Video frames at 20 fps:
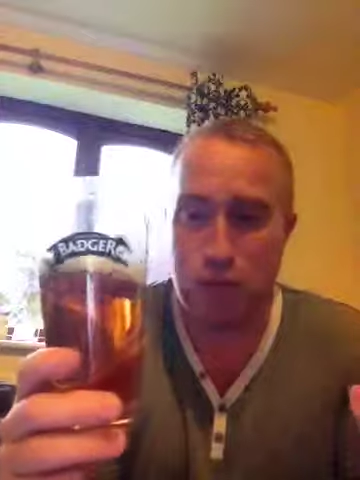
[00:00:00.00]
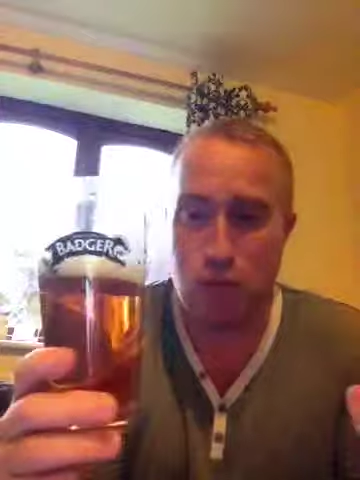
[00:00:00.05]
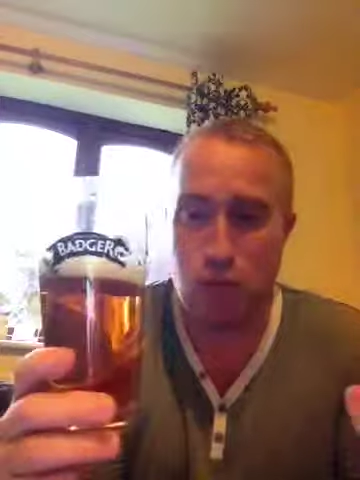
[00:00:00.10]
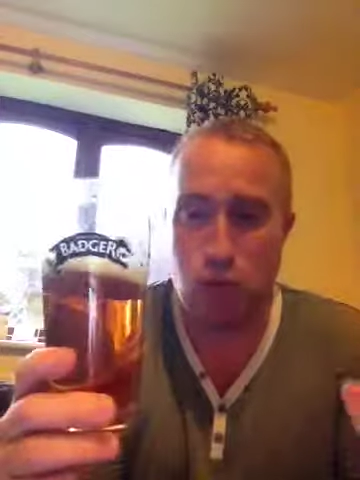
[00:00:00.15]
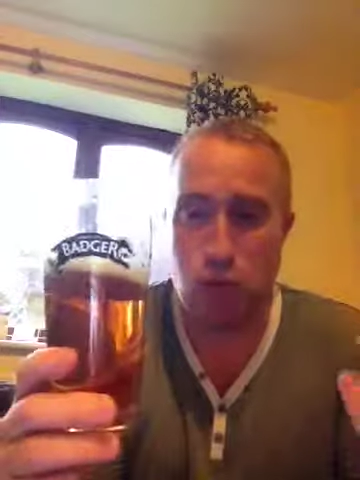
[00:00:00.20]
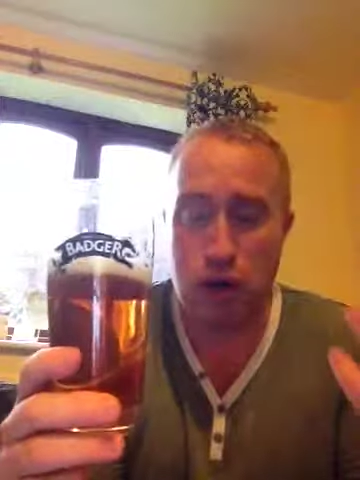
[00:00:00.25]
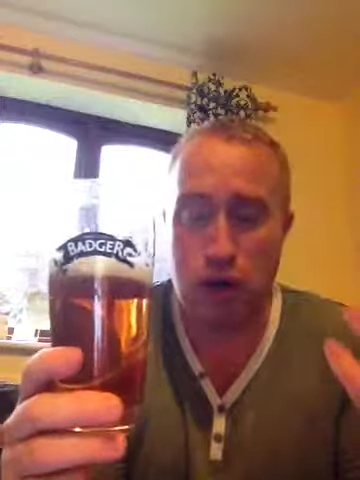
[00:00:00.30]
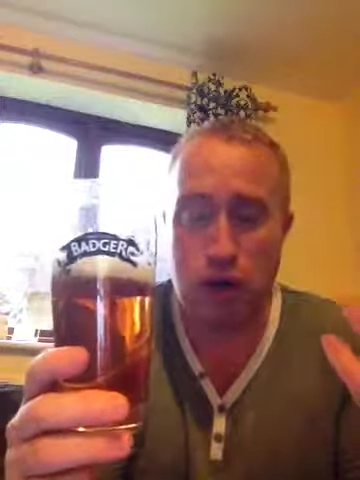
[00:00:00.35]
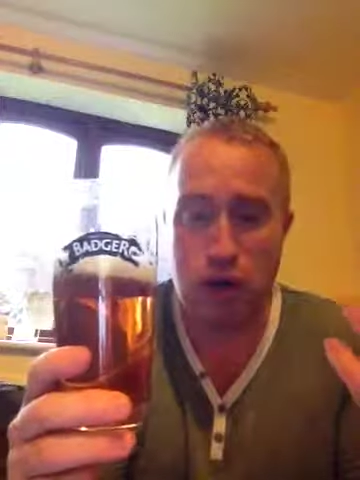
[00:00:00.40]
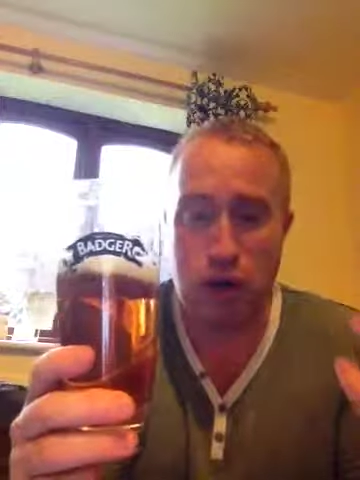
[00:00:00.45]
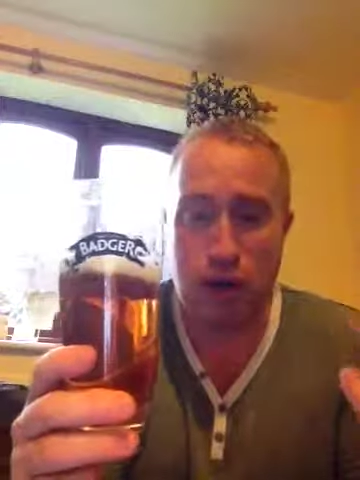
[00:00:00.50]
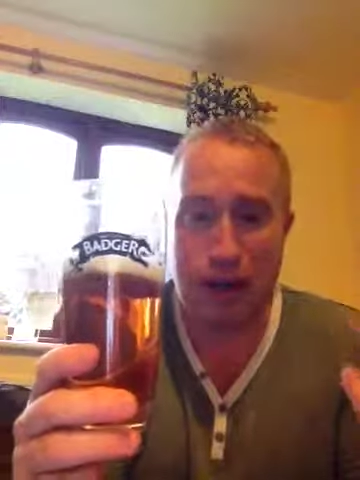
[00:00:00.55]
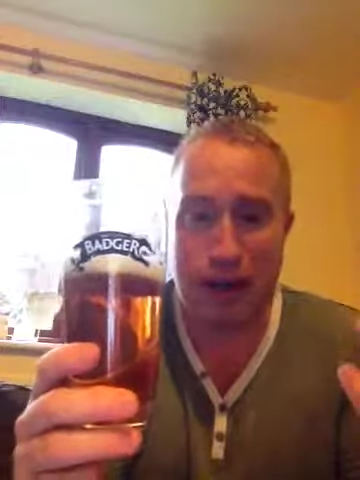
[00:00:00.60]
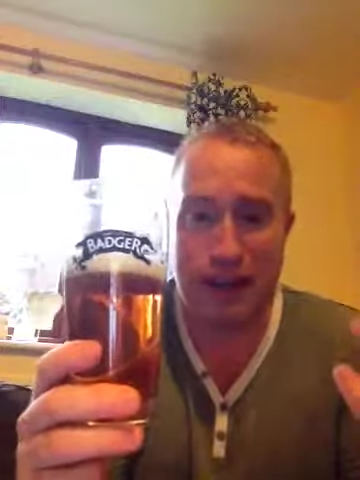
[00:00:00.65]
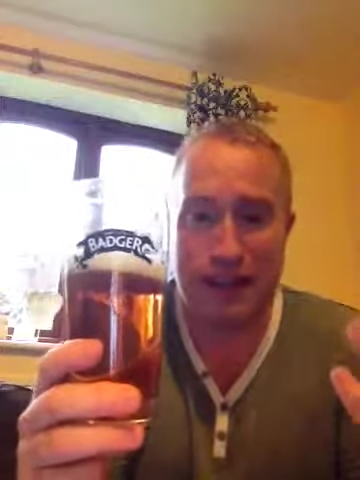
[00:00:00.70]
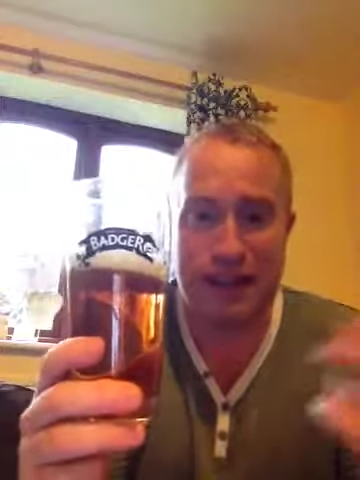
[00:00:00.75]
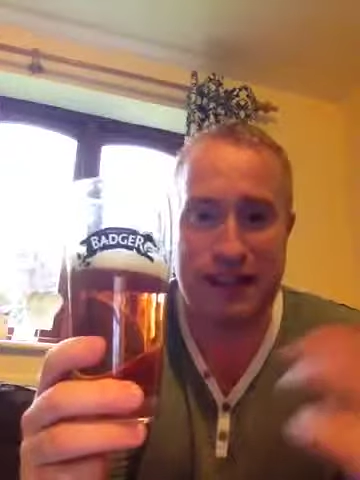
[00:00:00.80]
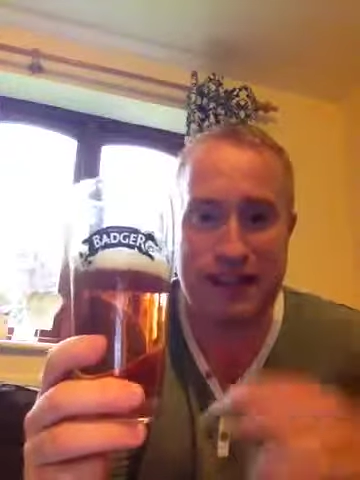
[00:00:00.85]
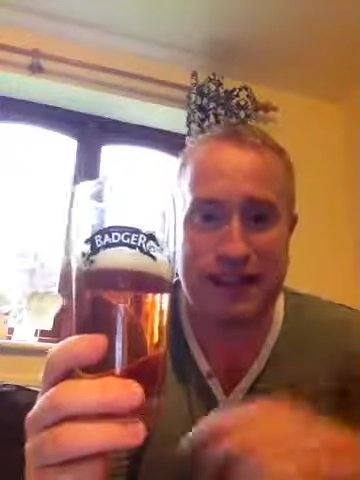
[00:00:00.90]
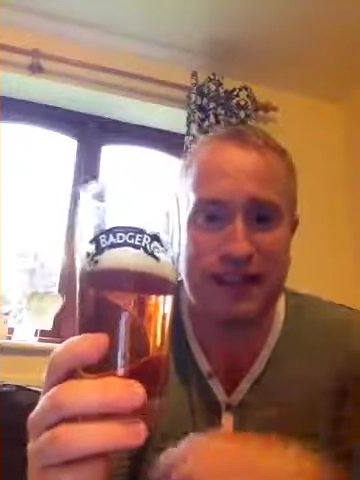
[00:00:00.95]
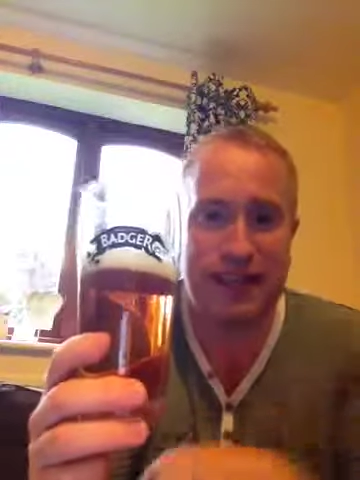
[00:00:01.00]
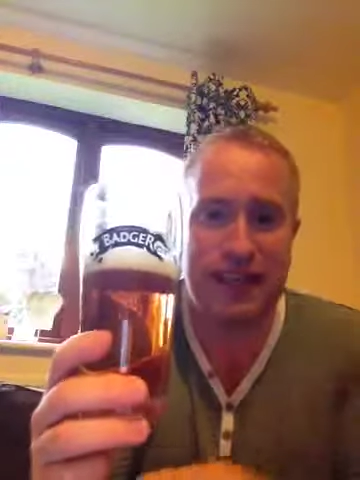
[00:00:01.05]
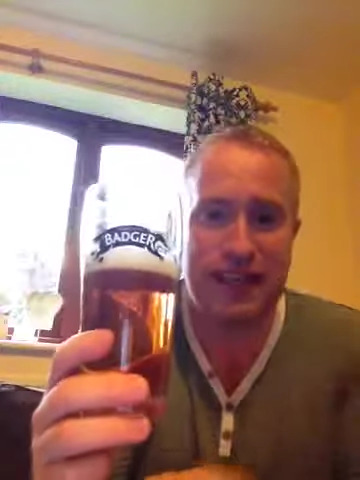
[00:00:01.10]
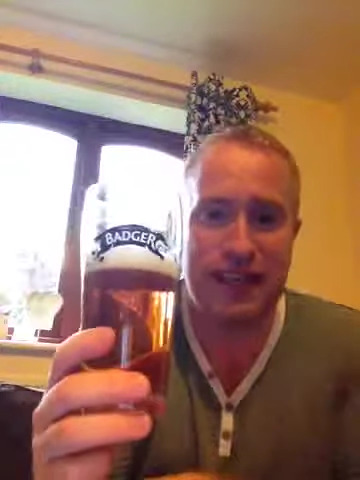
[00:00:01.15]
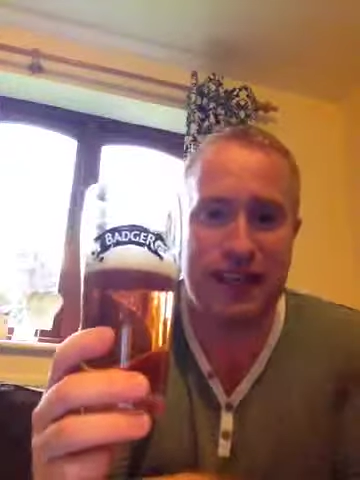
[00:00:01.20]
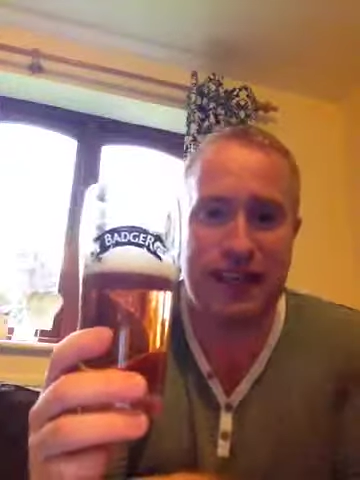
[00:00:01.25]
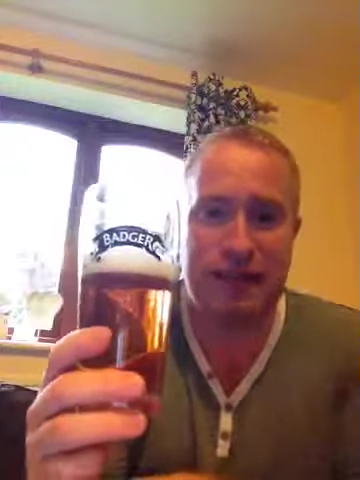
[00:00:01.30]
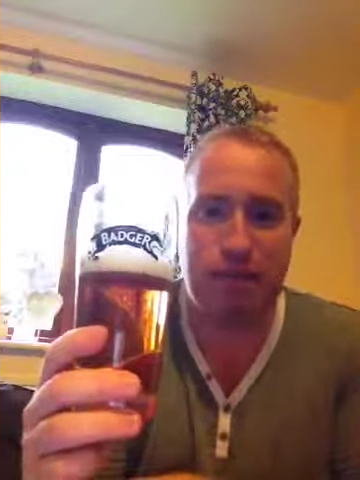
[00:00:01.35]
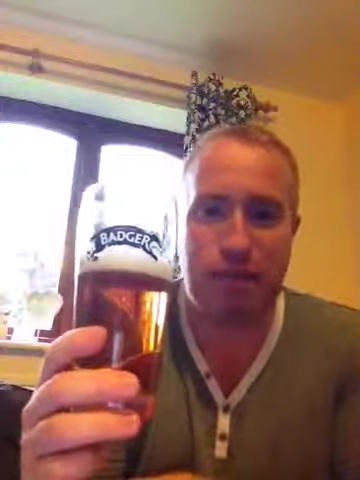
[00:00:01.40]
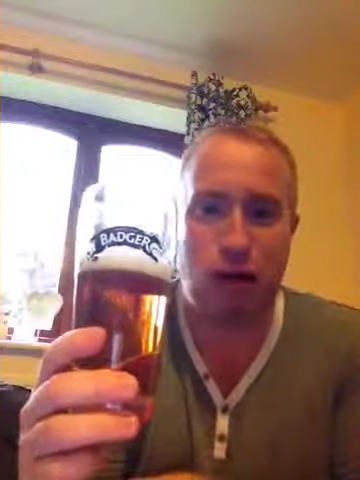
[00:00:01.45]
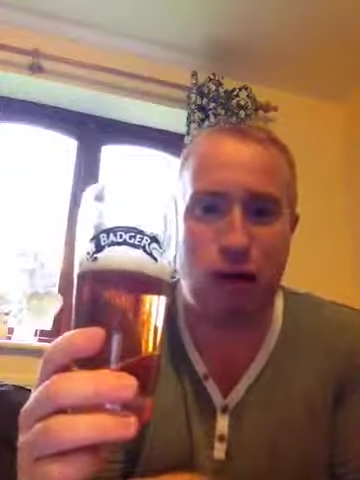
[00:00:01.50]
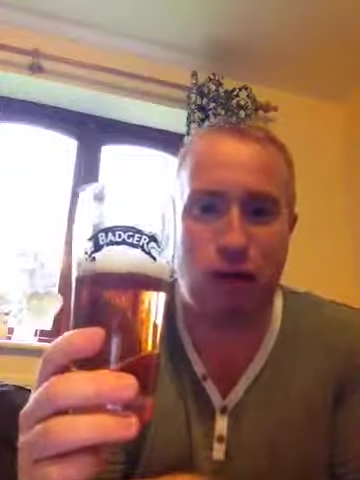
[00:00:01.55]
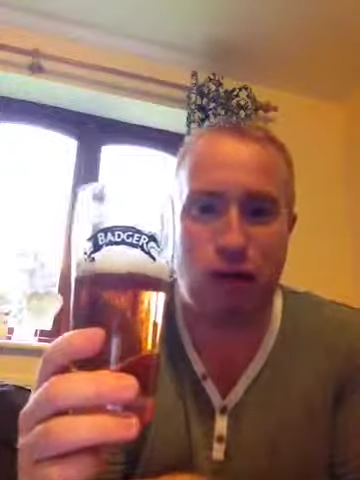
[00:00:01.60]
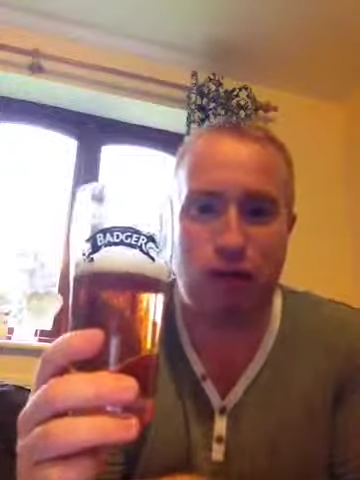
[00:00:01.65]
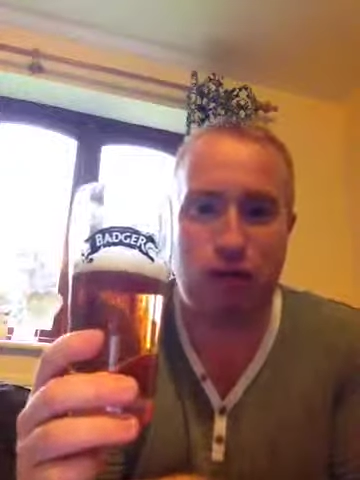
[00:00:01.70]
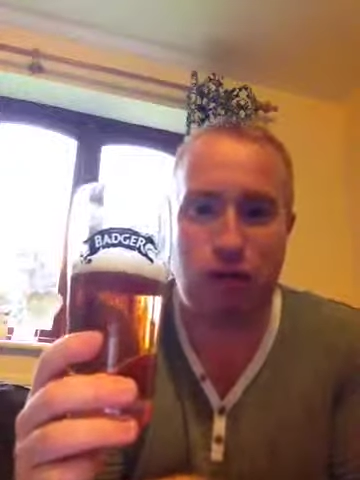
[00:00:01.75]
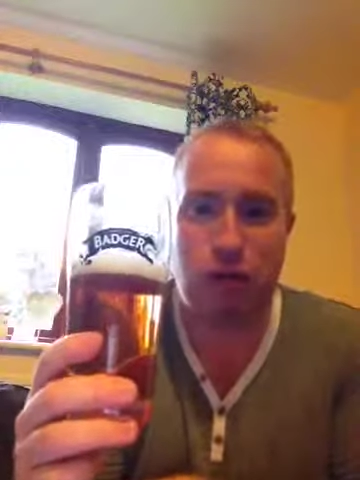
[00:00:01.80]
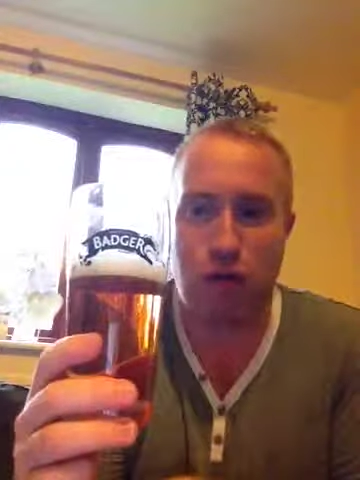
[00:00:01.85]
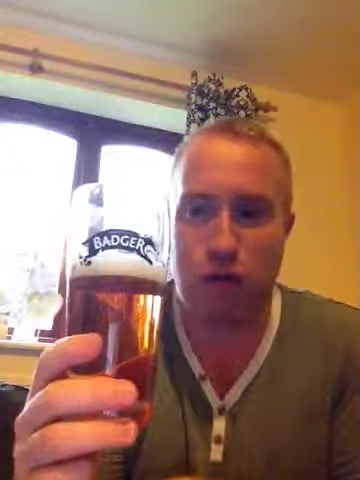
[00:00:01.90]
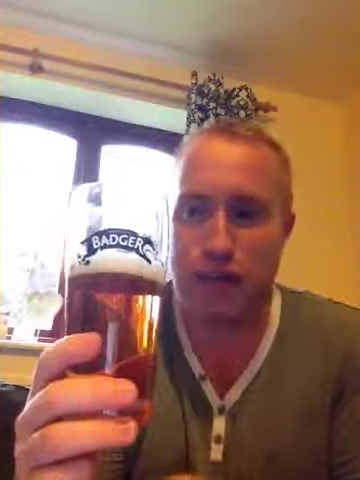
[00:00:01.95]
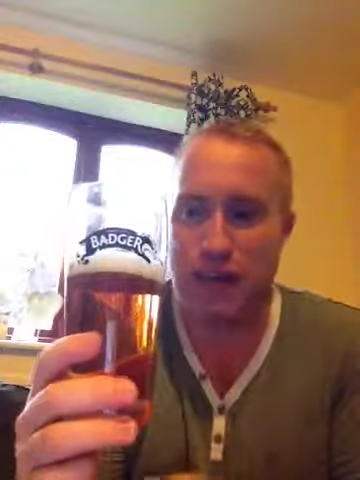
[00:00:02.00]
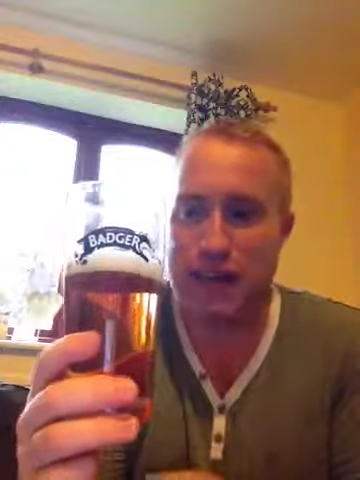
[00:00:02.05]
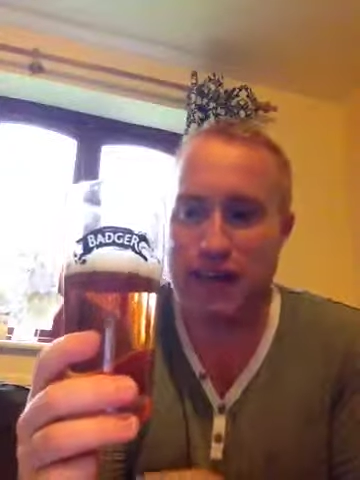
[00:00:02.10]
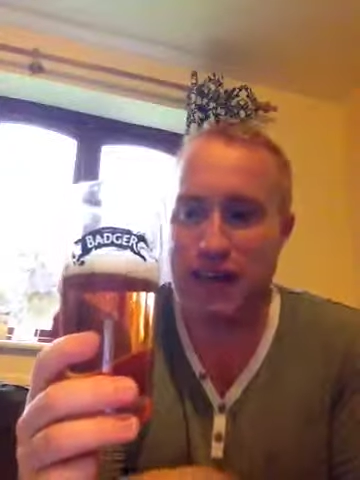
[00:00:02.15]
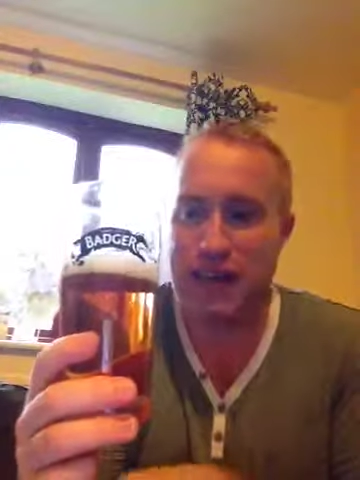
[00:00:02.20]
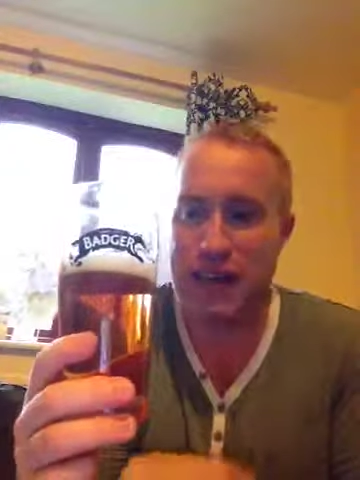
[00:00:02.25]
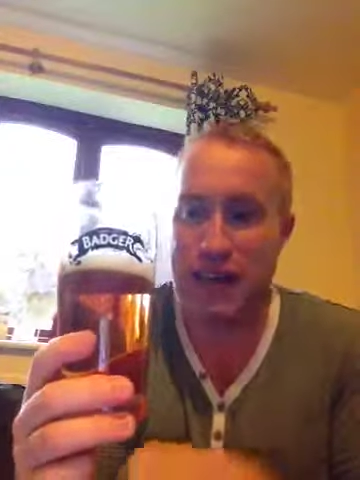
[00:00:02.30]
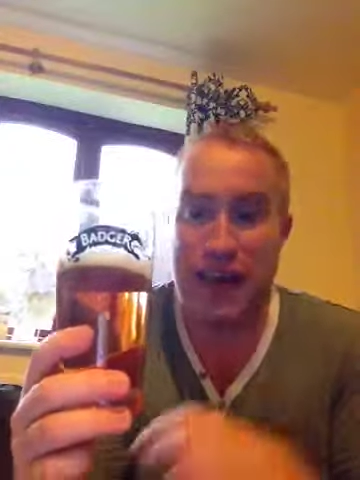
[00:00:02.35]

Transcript: one of their best in bottle format,